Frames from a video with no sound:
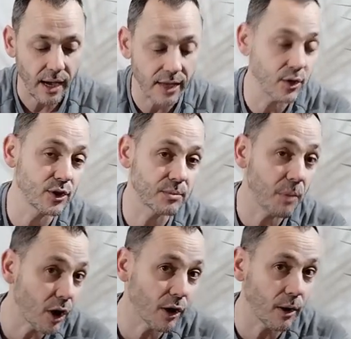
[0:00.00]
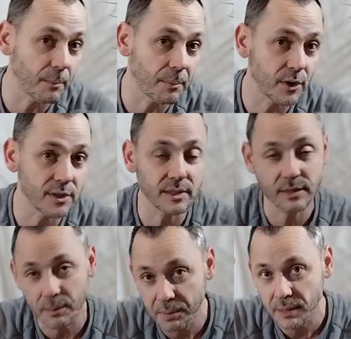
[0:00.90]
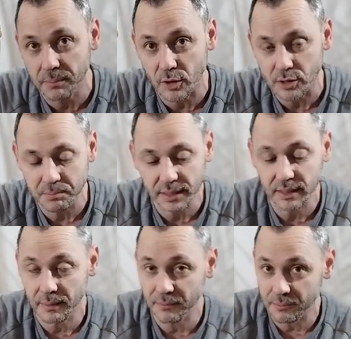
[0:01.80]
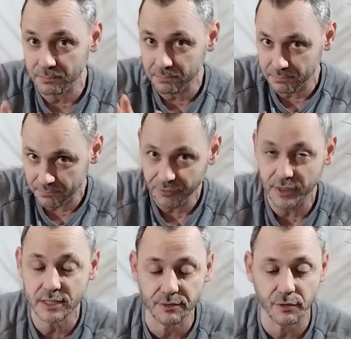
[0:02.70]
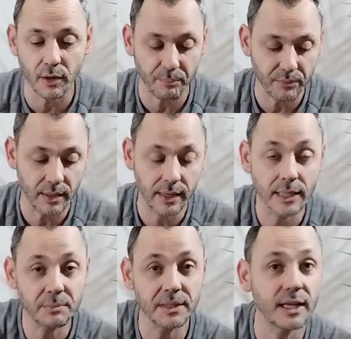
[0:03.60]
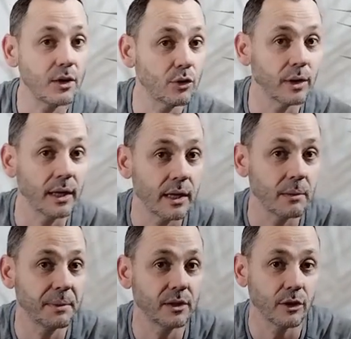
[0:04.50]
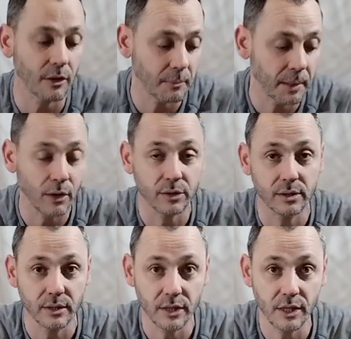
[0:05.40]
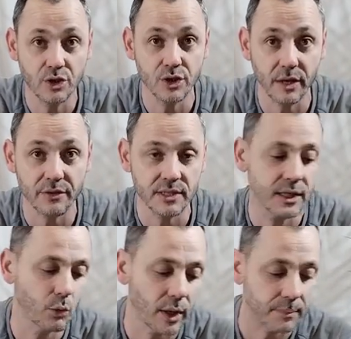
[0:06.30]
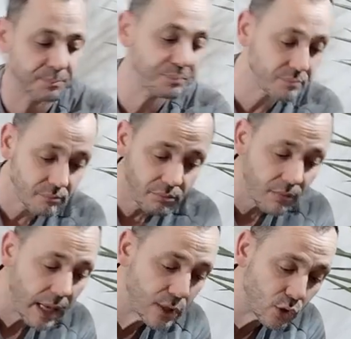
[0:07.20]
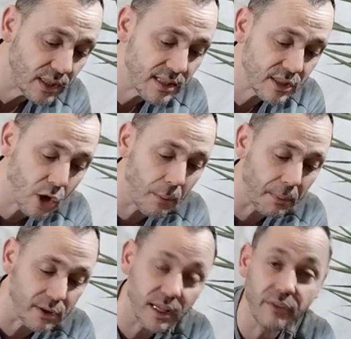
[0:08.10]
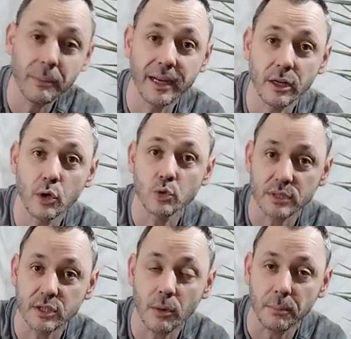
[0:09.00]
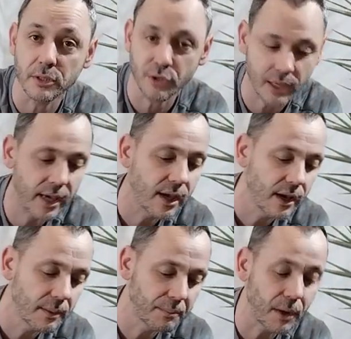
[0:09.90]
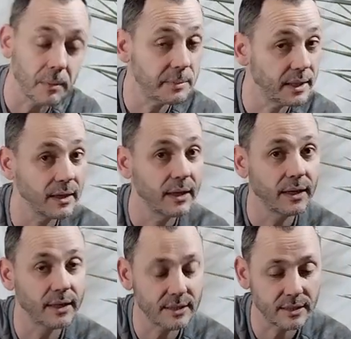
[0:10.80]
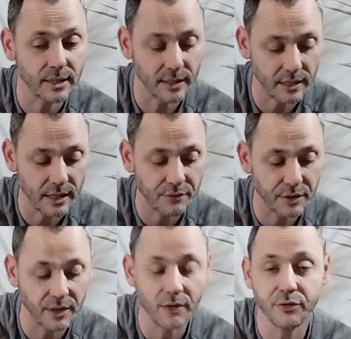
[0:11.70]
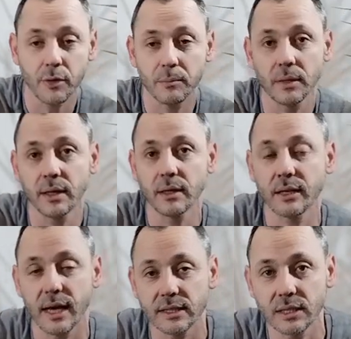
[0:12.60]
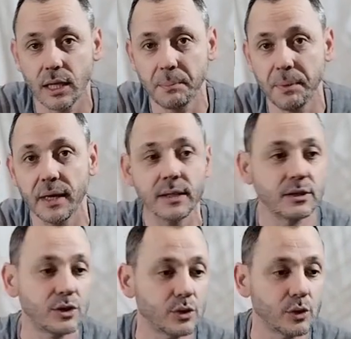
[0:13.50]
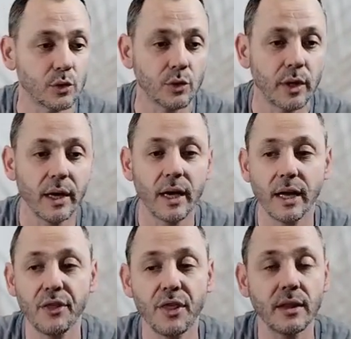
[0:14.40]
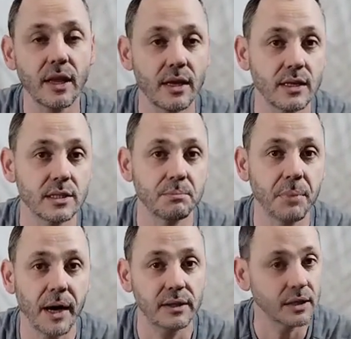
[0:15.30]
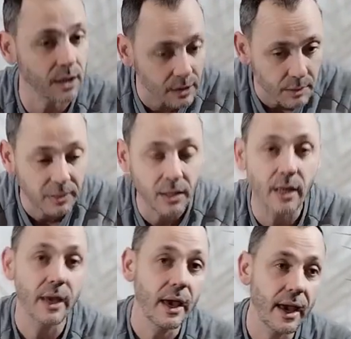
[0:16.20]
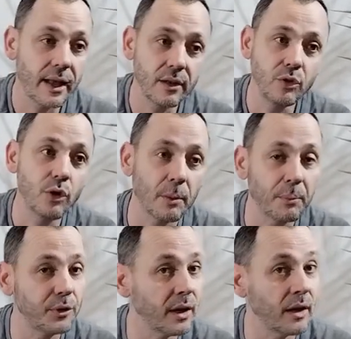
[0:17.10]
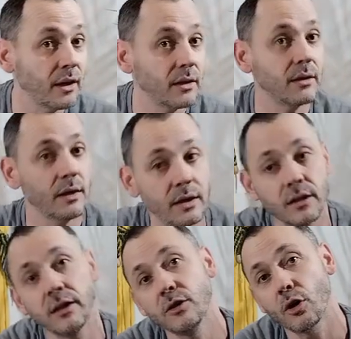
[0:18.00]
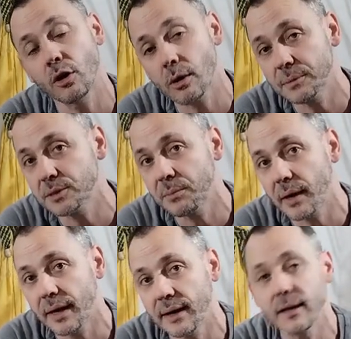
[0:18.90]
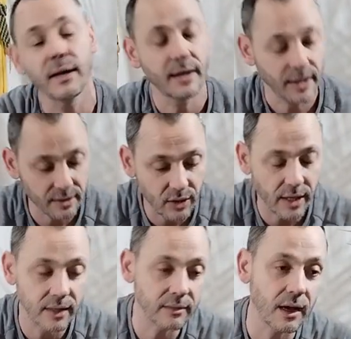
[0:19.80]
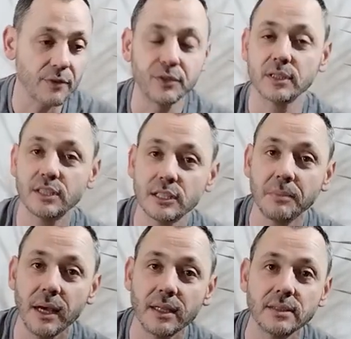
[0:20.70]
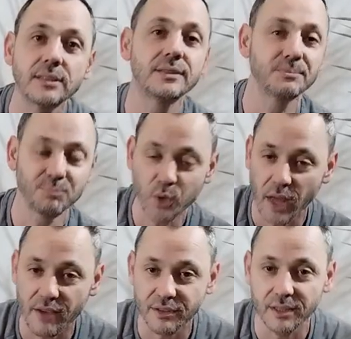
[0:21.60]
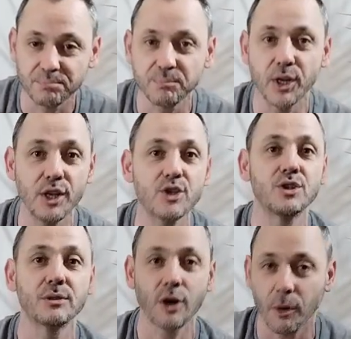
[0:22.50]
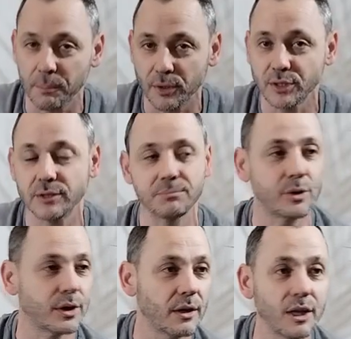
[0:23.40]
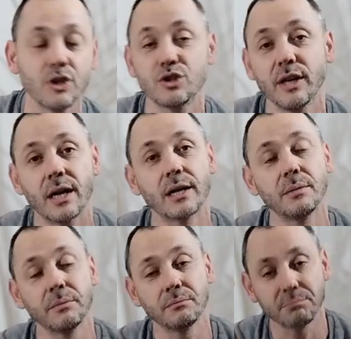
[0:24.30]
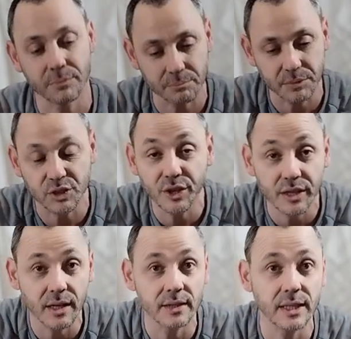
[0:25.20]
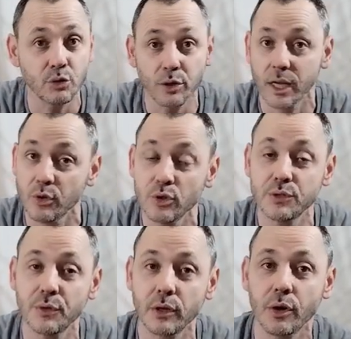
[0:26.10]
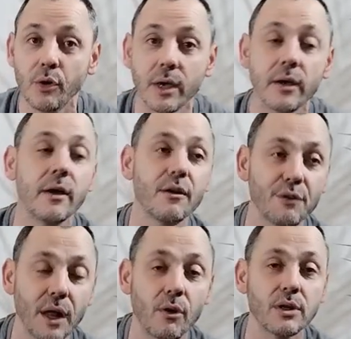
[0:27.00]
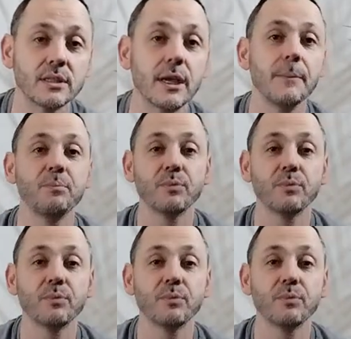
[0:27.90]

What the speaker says: I use more compost than peat moss. But first of all, let me tell you a little bit about each and every single one. So this is compost. Everybody knows what's compost, okay? Probably it's everything from grass clippings to anything that is biodegradable, and you are putting it in your compost pile, and then after 6 months you'll have a rich compost or a rich dark material that you can use for growing flowers